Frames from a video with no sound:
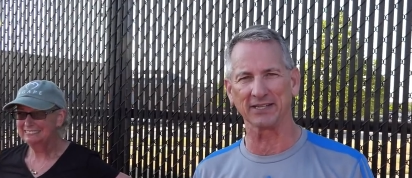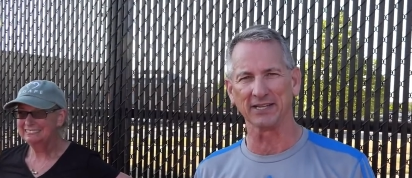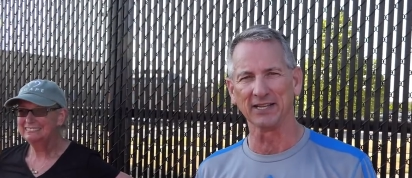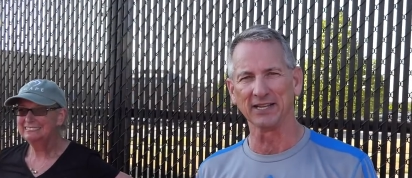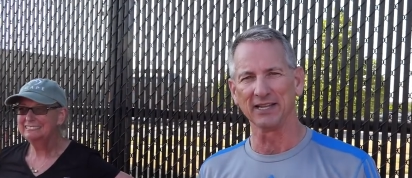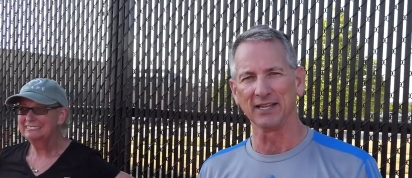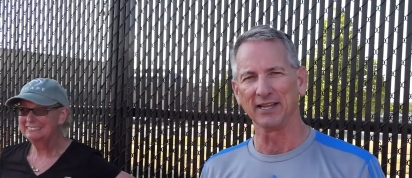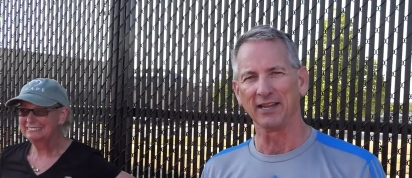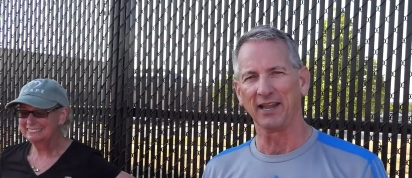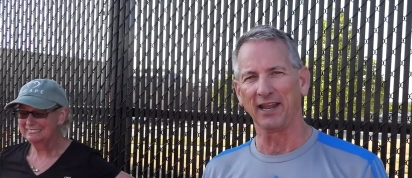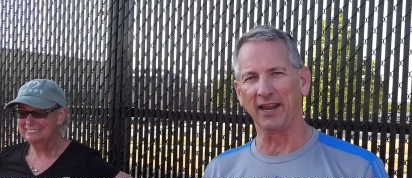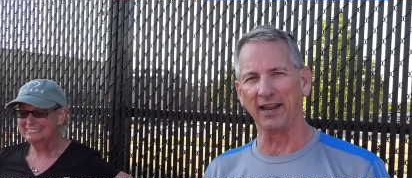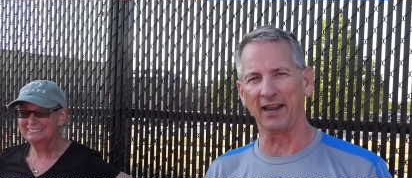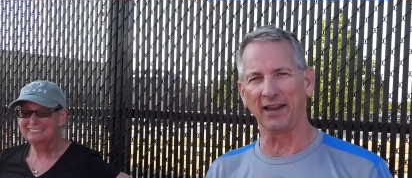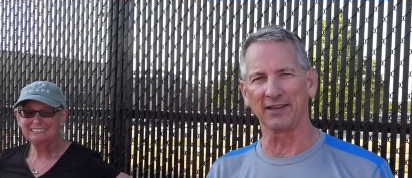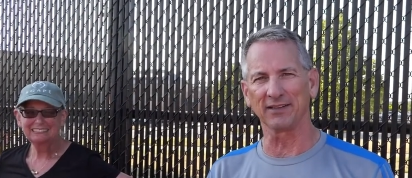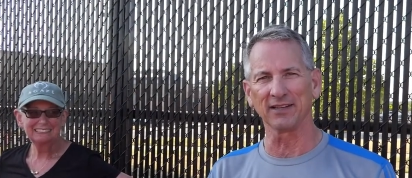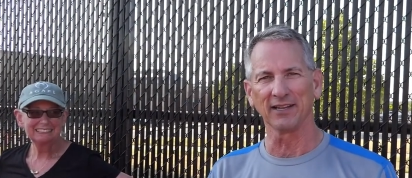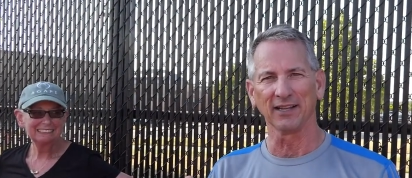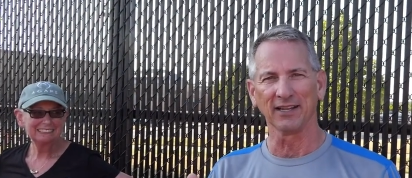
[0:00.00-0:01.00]

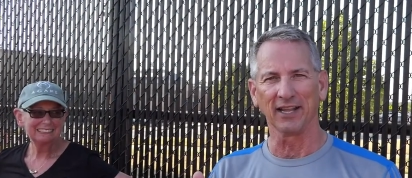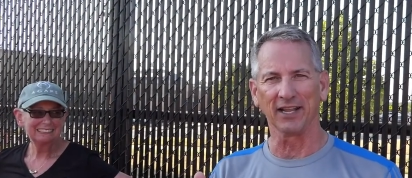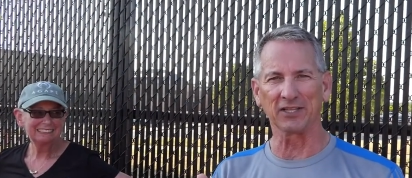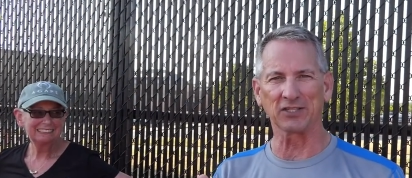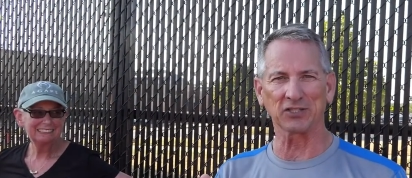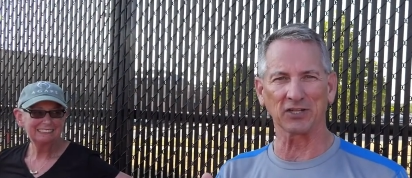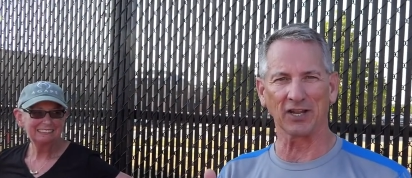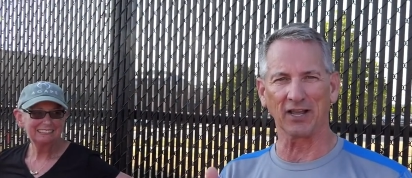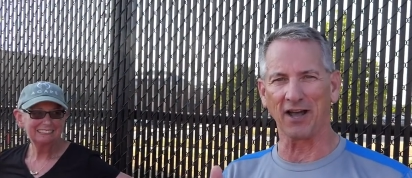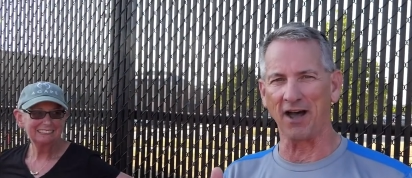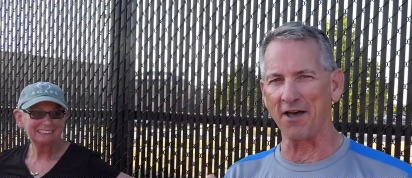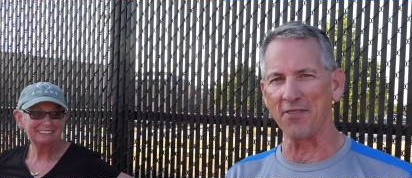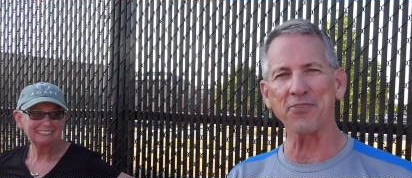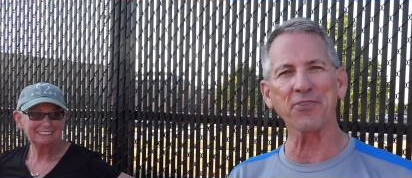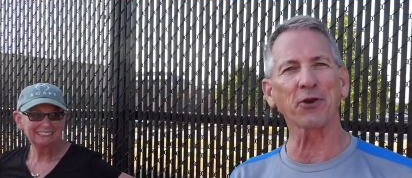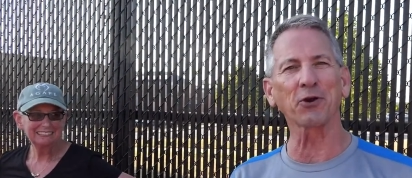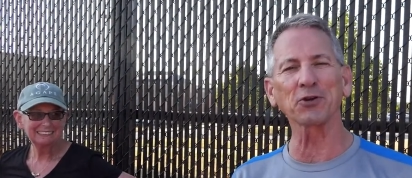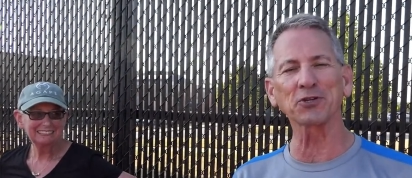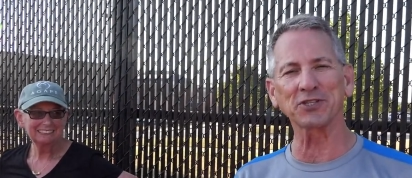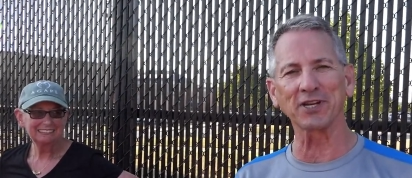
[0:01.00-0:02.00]
Speaker 1: And it's on
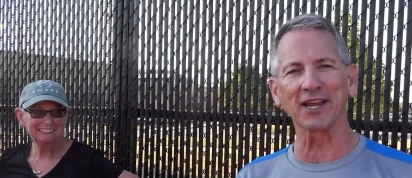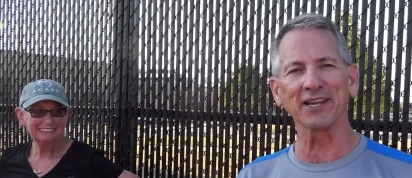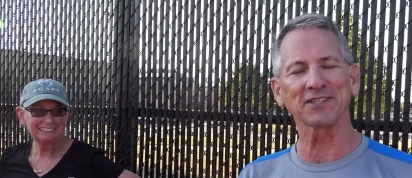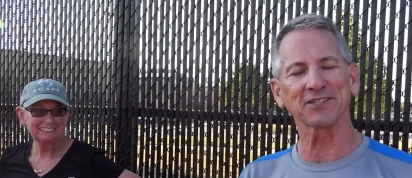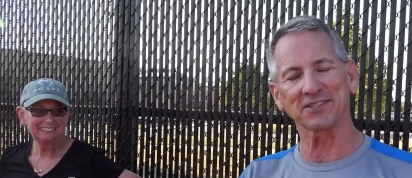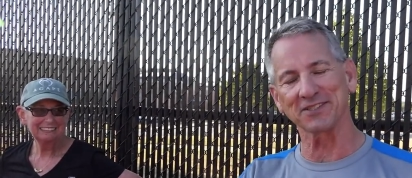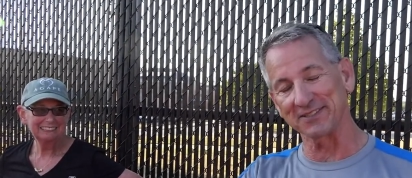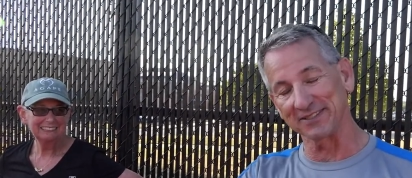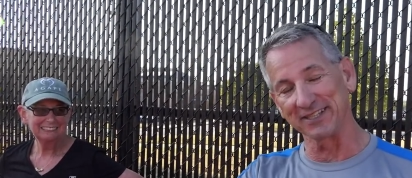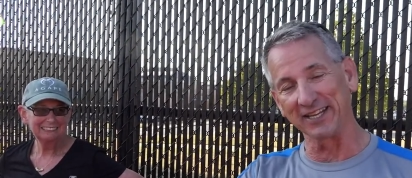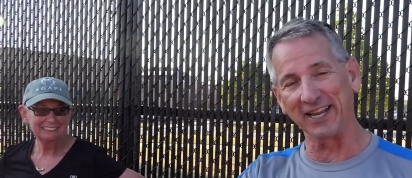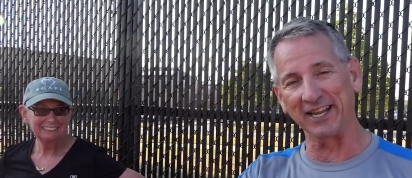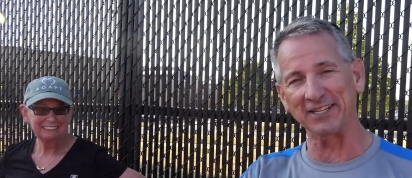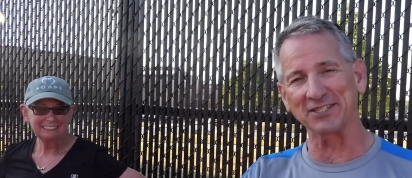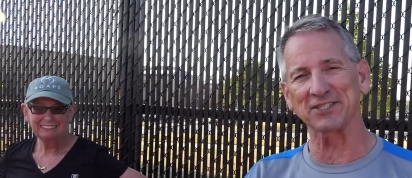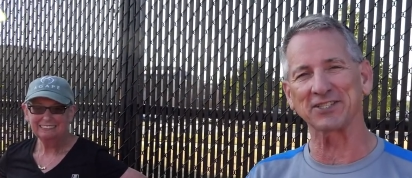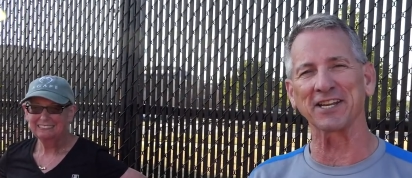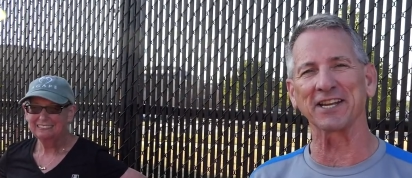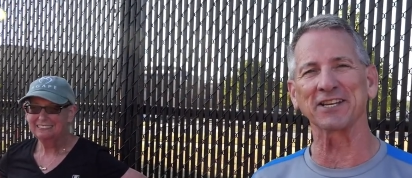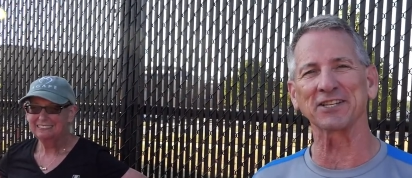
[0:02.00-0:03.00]
Thursdays,
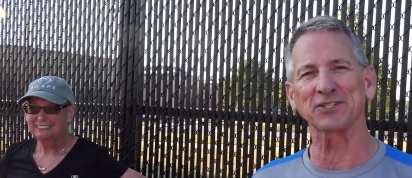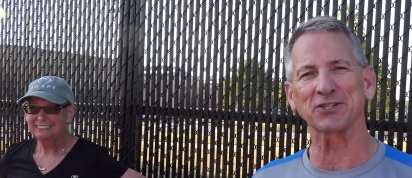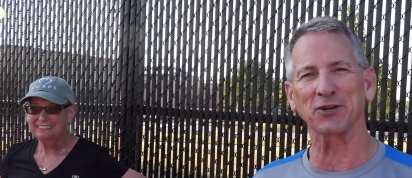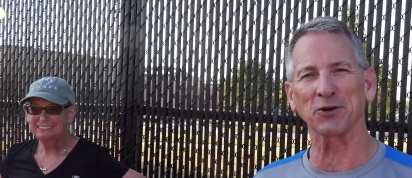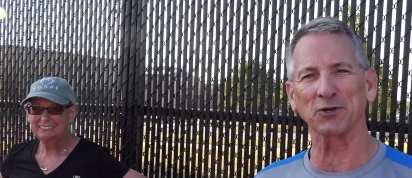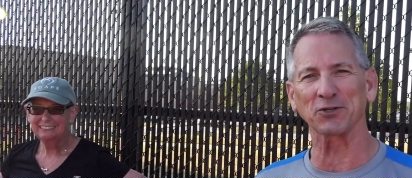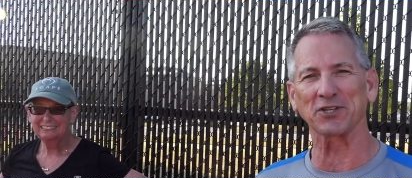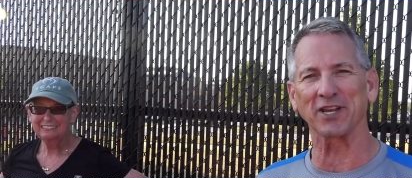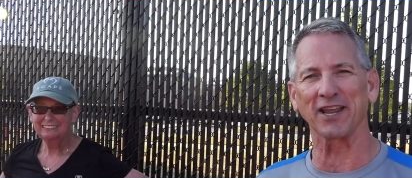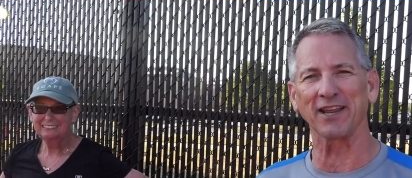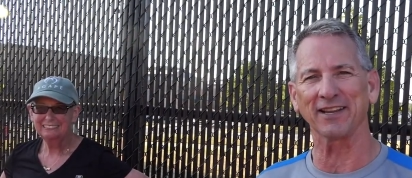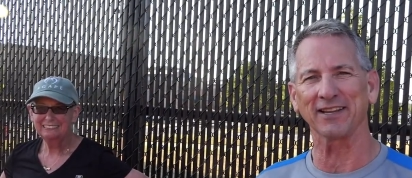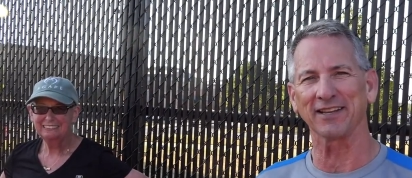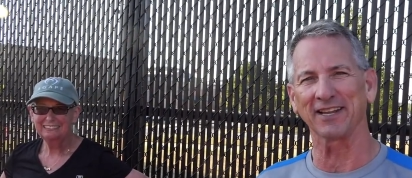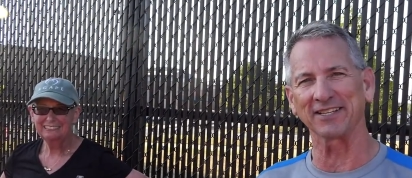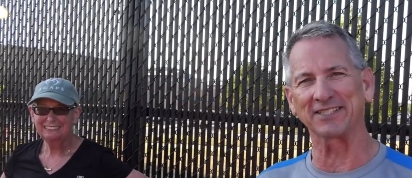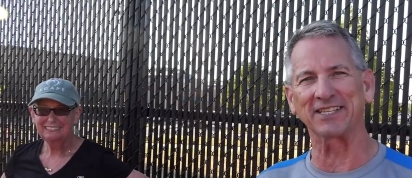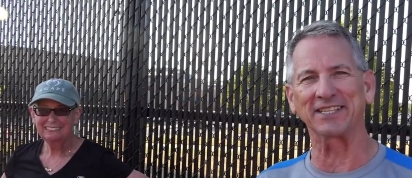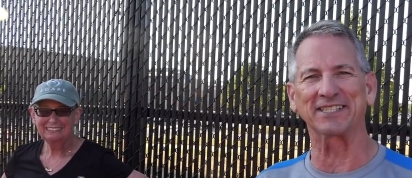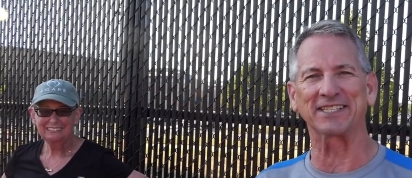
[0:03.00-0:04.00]
hence Tennis Thursday. It's at